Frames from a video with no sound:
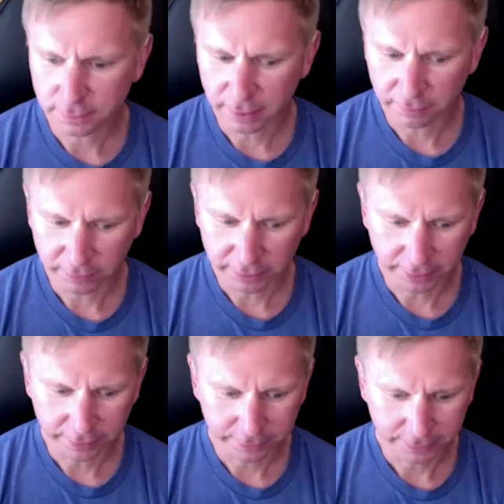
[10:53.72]
definitely
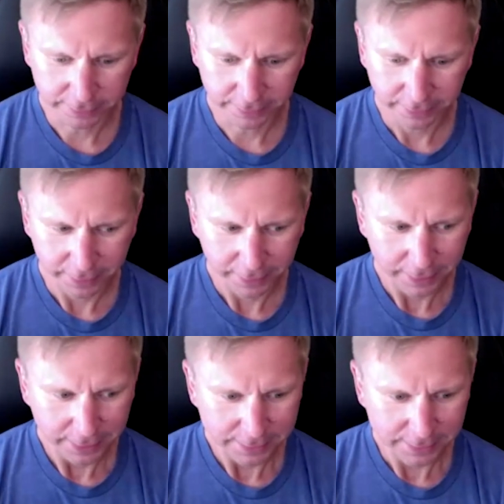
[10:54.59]

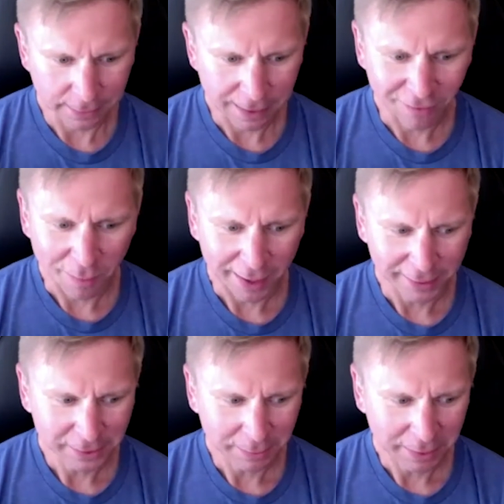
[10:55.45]
it's on a lot of our
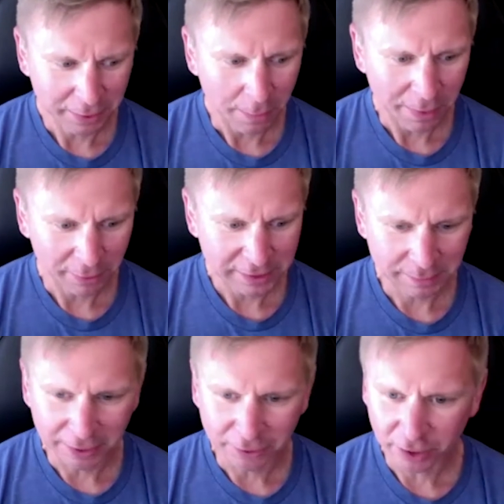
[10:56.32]
minds. Nobody wants
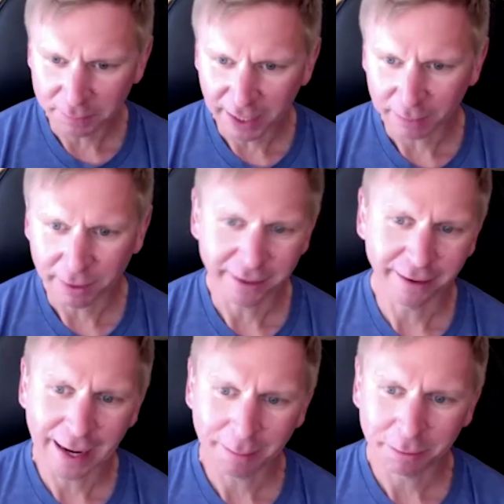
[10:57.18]
to be creeped out by
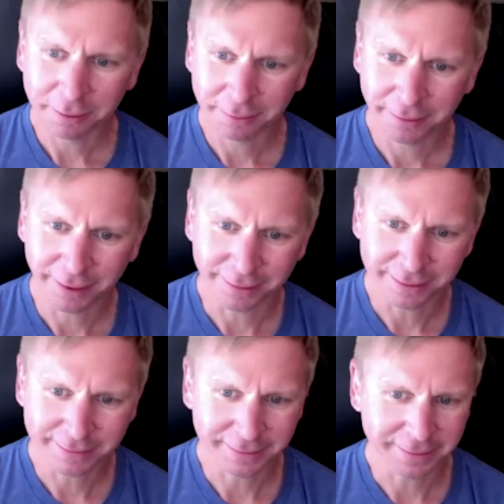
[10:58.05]
their app
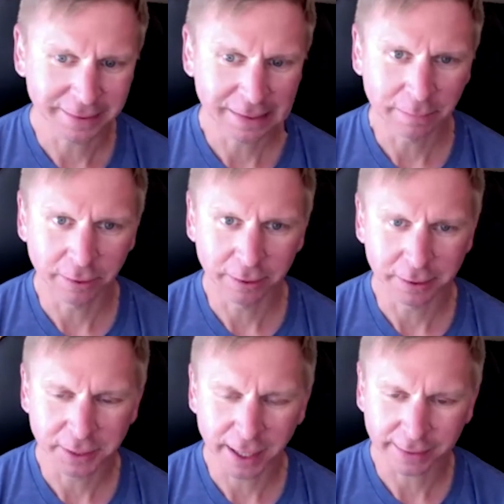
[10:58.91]
listening to them or
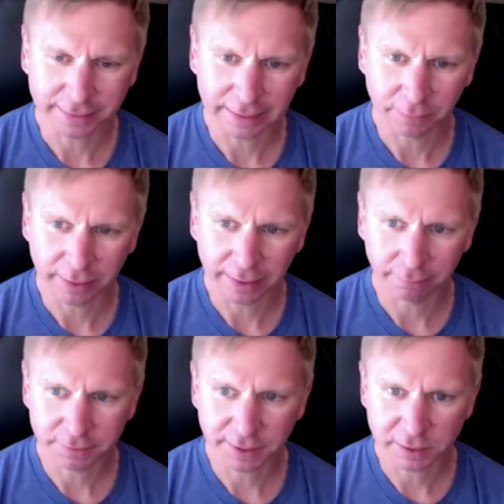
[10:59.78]
tracking them when
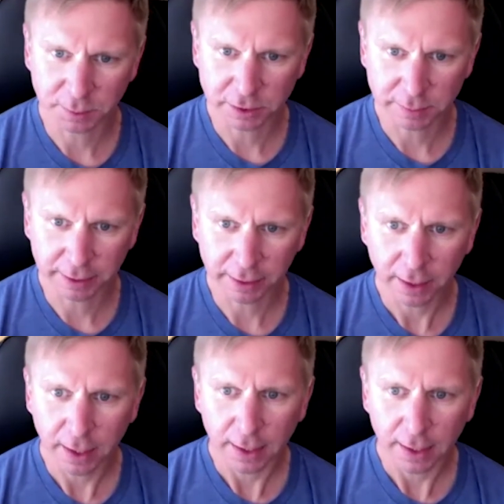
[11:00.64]
it's not supposed to be.